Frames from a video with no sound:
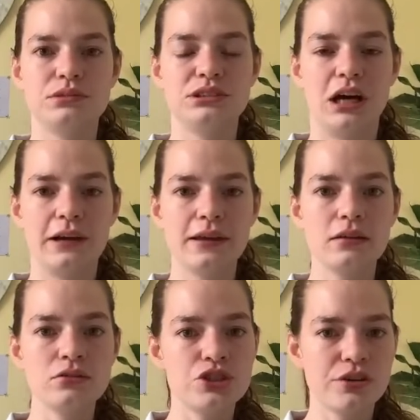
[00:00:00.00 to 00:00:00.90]

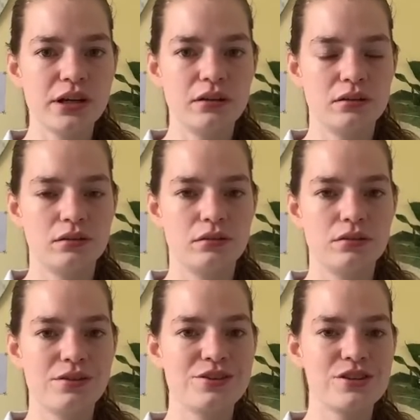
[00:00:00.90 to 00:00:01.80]
dying during
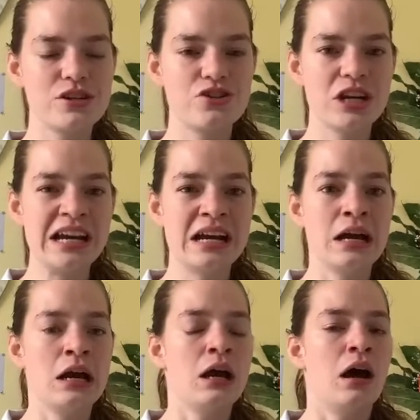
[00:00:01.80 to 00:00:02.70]
the surgery.
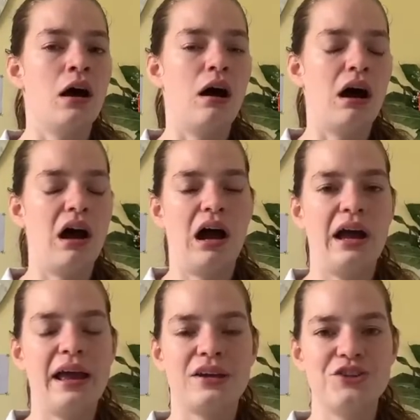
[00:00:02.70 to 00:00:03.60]
I
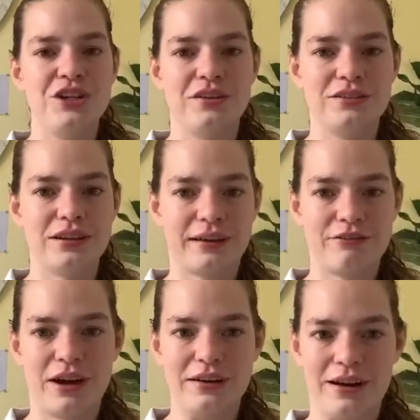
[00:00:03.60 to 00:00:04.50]
actually didn't like
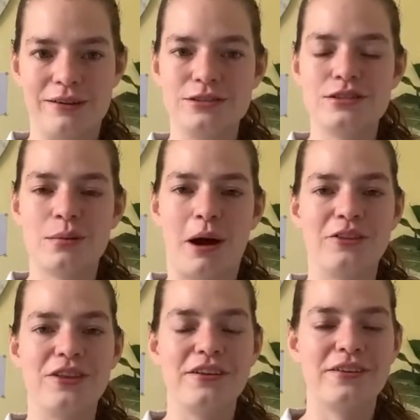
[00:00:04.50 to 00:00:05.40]
find out
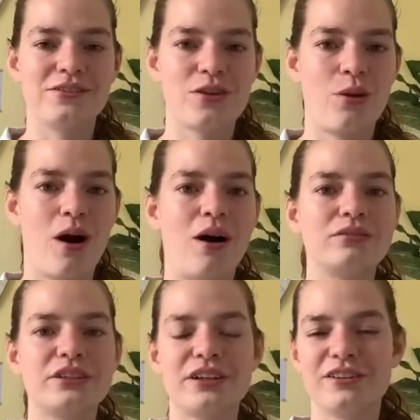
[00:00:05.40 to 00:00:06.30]
about this until
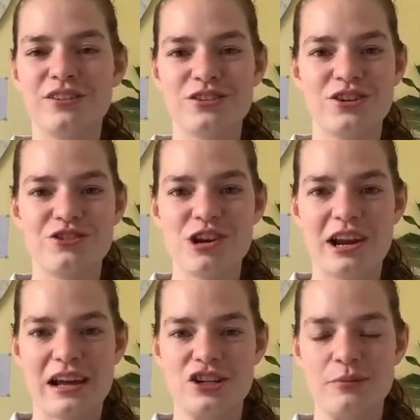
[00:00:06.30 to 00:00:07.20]
after the surgery had
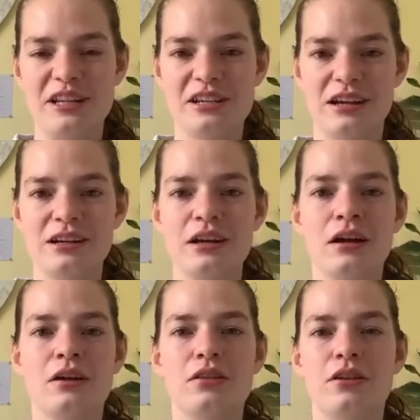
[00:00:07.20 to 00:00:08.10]
actually been done.
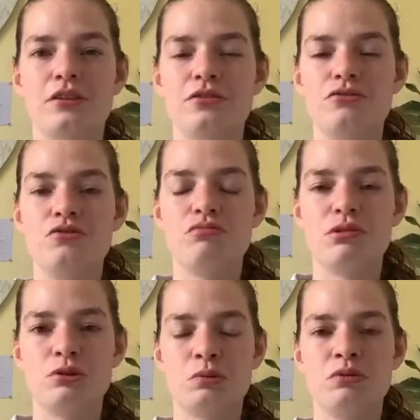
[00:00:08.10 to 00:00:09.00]
The
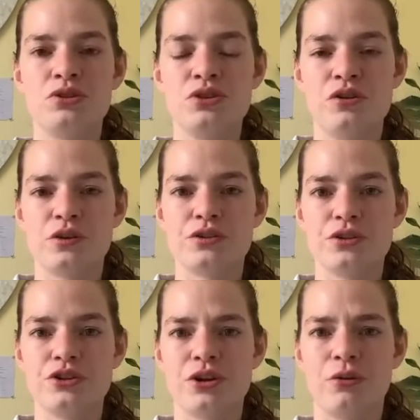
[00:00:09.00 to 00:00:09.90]

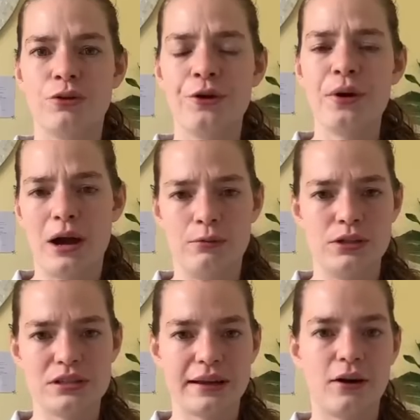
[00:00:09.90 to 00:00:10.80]
neurosurgeon, although I
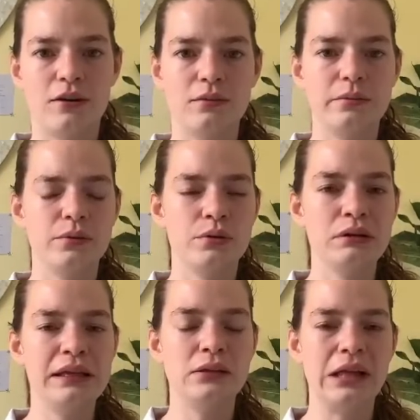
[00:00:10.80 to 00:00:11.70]
was like of
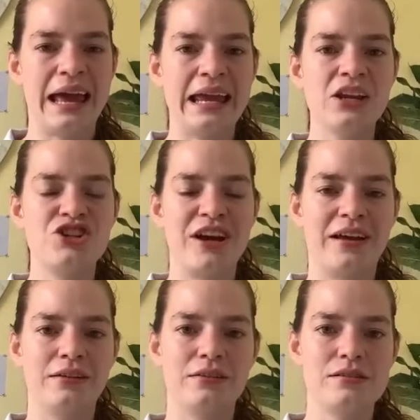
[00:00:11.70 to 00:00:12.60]
legal age
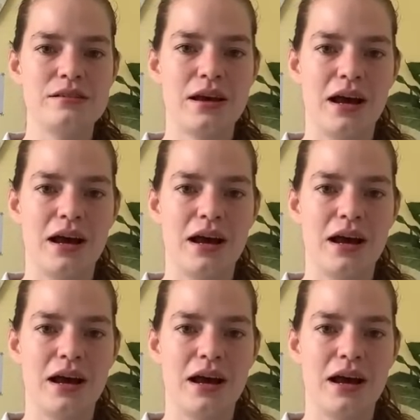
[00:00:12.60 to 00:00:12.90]
and